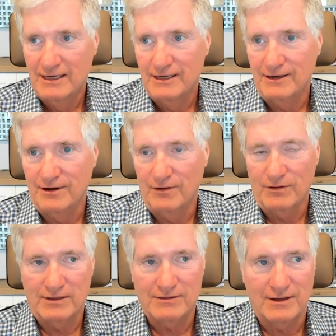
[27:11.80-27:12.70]
you know,
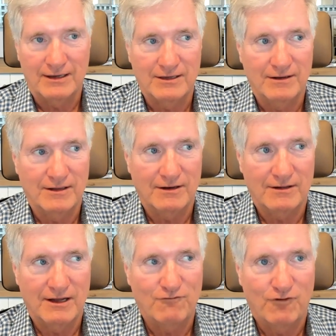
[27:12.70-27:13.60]
it's like
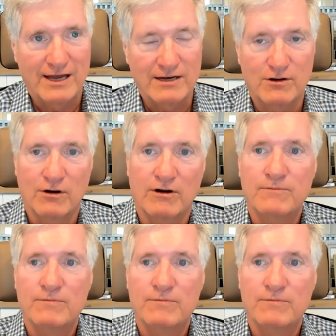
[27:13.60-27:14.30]
that flight or